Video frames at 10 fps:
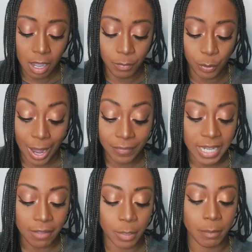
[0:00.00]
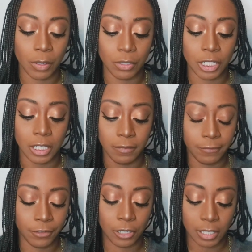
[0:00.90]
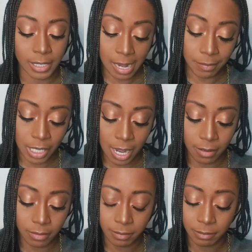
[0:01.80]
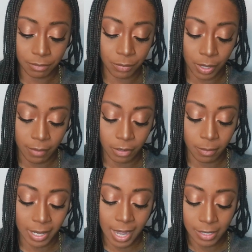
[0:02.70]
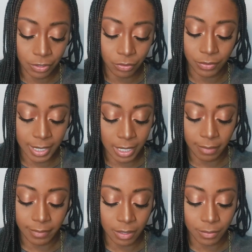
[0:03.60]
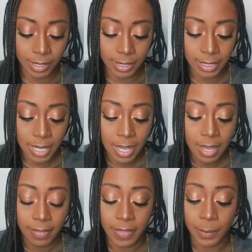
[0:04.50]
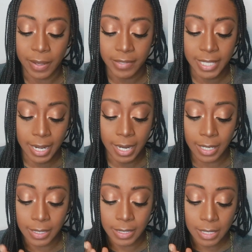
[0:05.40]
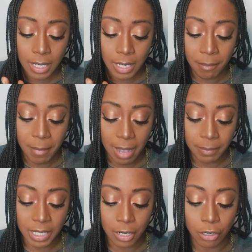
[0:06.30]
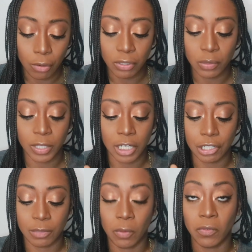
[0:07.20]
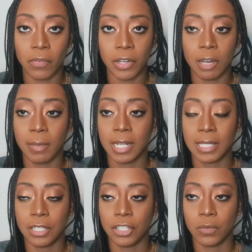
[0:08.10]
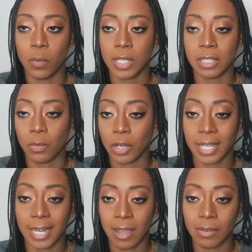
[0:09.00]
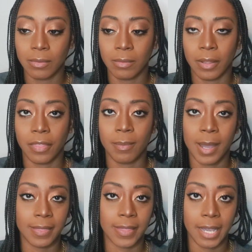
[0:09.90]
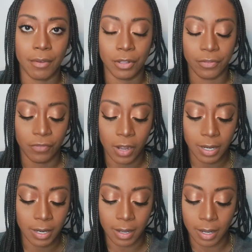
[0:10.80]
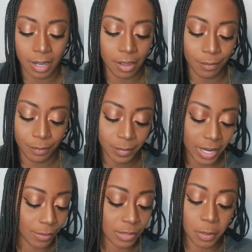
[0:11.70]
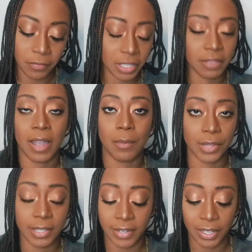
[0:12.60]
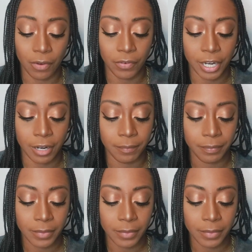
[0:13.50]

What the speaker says: You have to have Bitmoji for Snapchat, whatever, but I don't use any of the other ones. Then we have settings, maps, and notes, which I just moved over here because it just wasn't working out with my layout on the front, and I was perfectly fine with leaving it over here.